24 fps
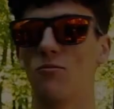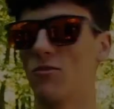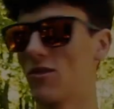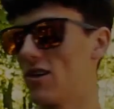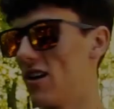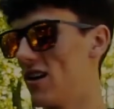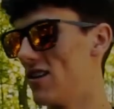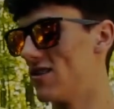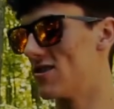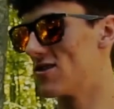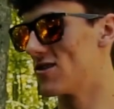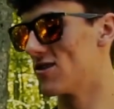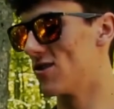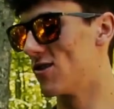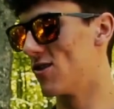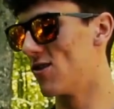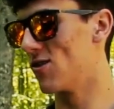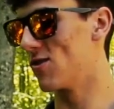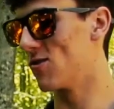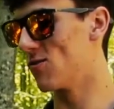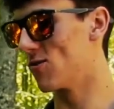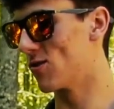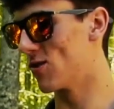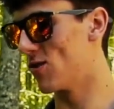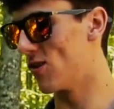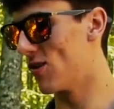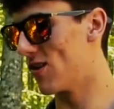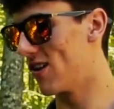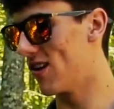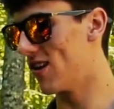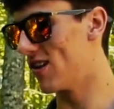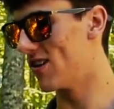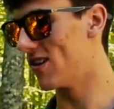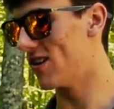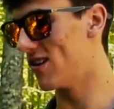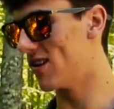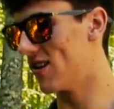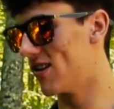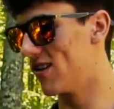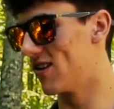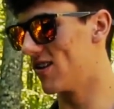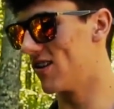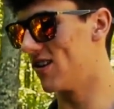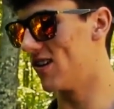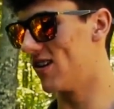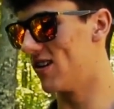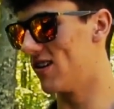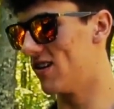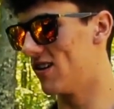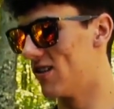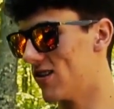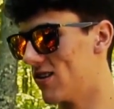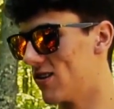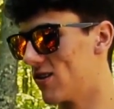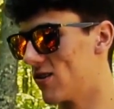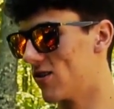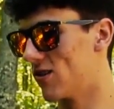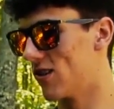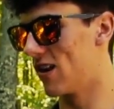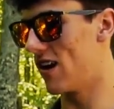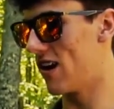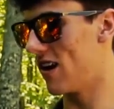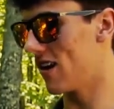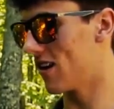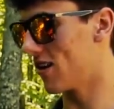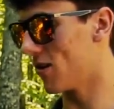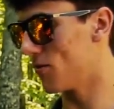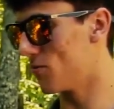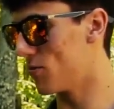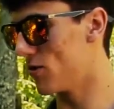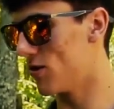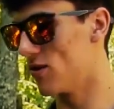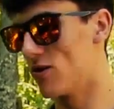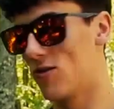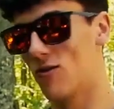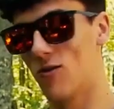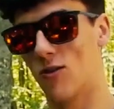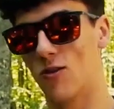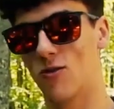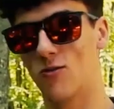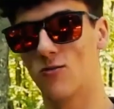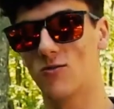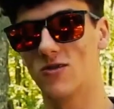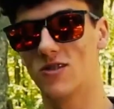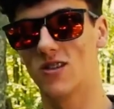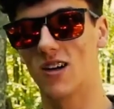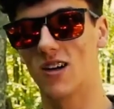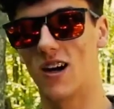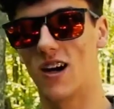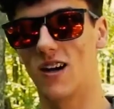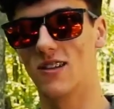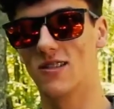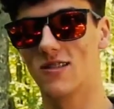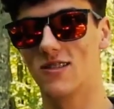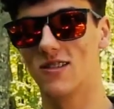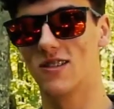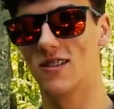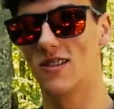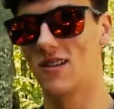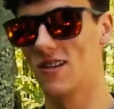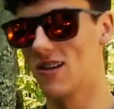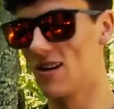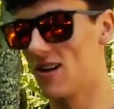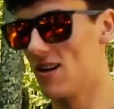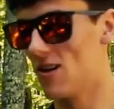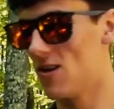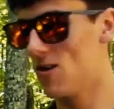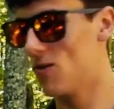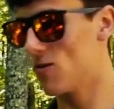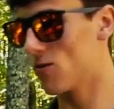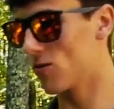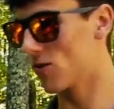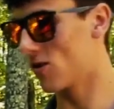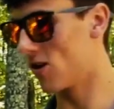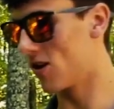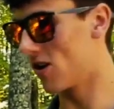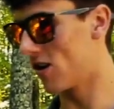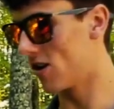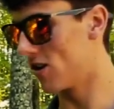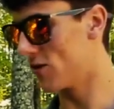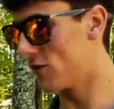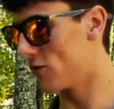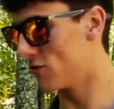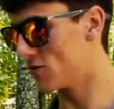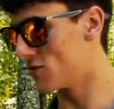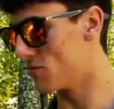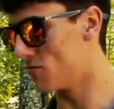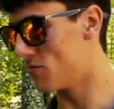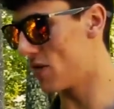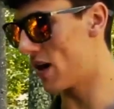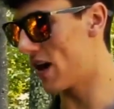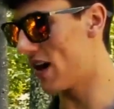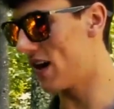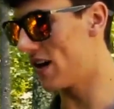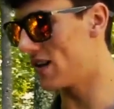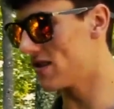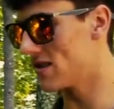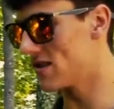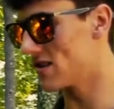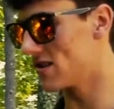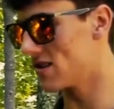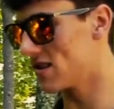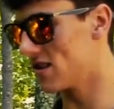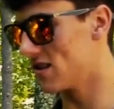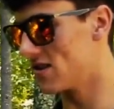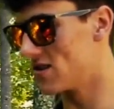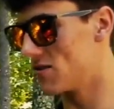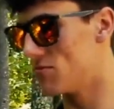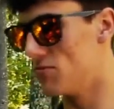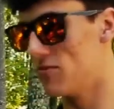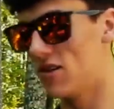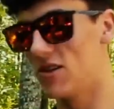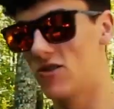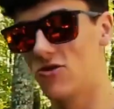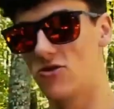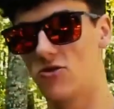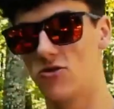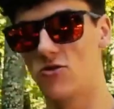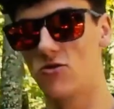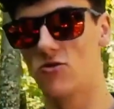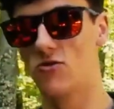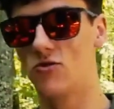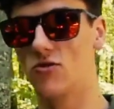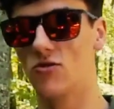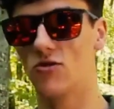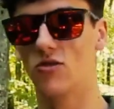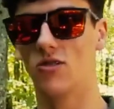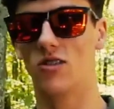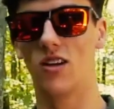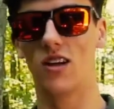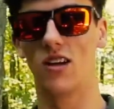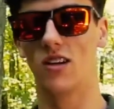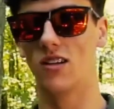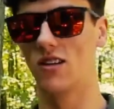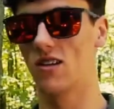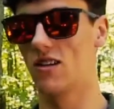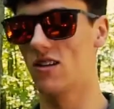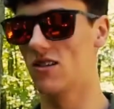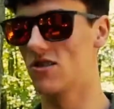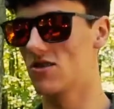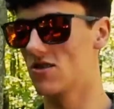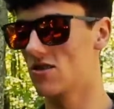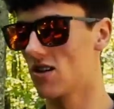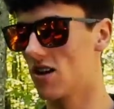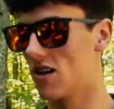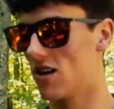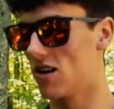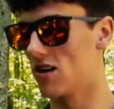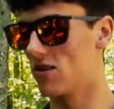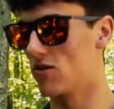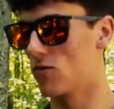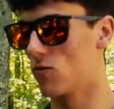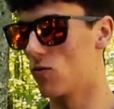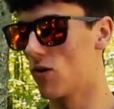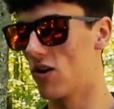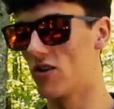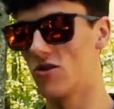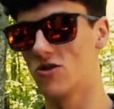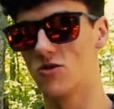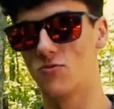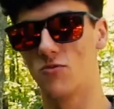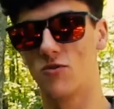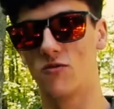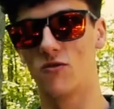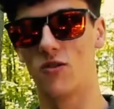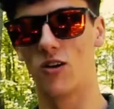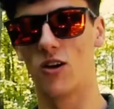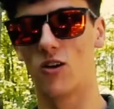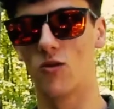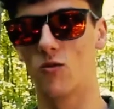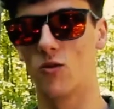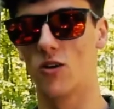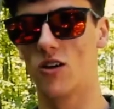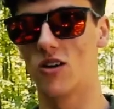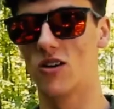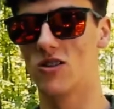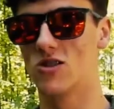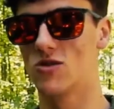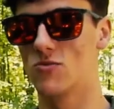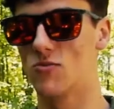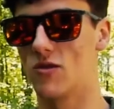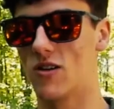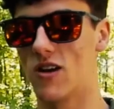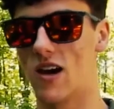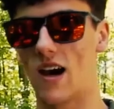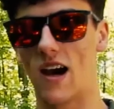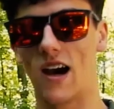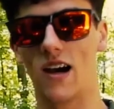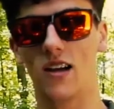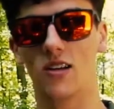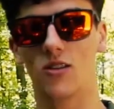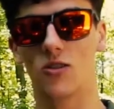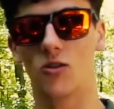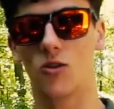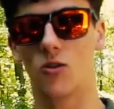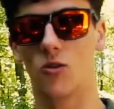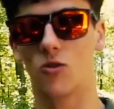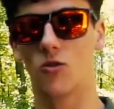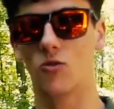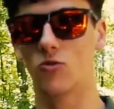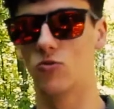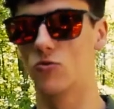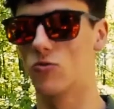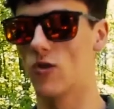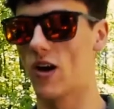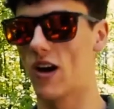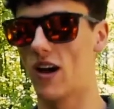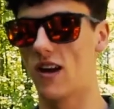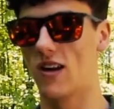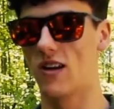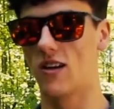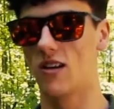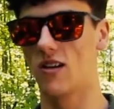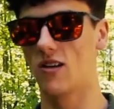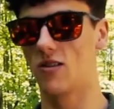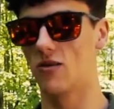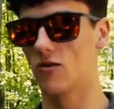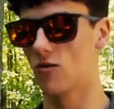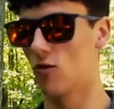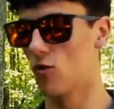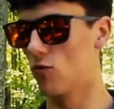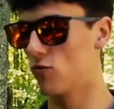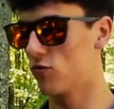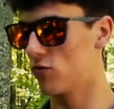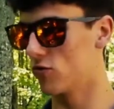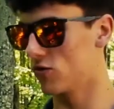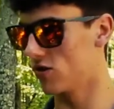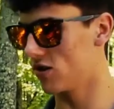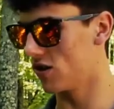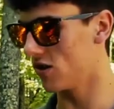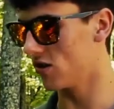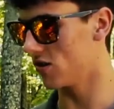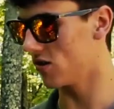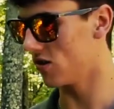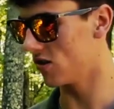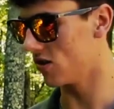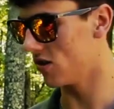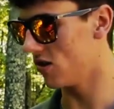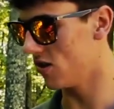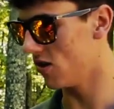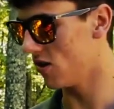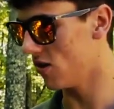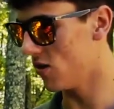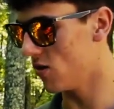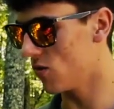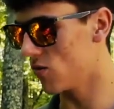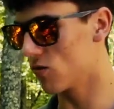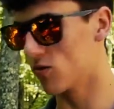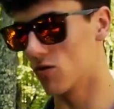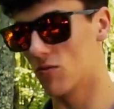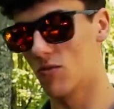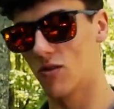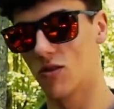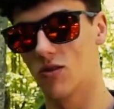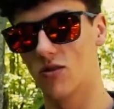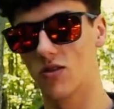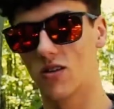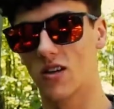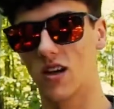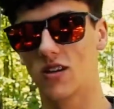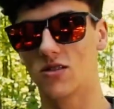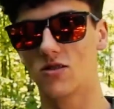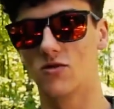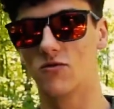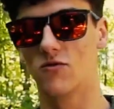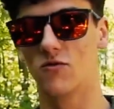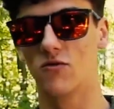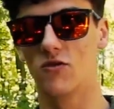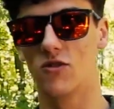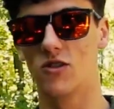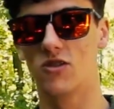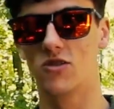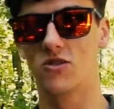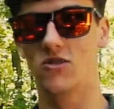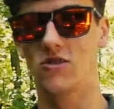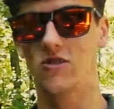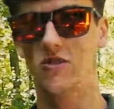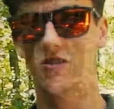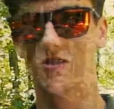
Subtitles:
I'm Cade Sloan. We're going out here on a little lake up here in northern Wisconsin. We're going out here for some bass. It's mid-June. Lately, the weather's been very weird. It's been hot and cold, rainy. Hopefully, we're gonna be able to catch some fish.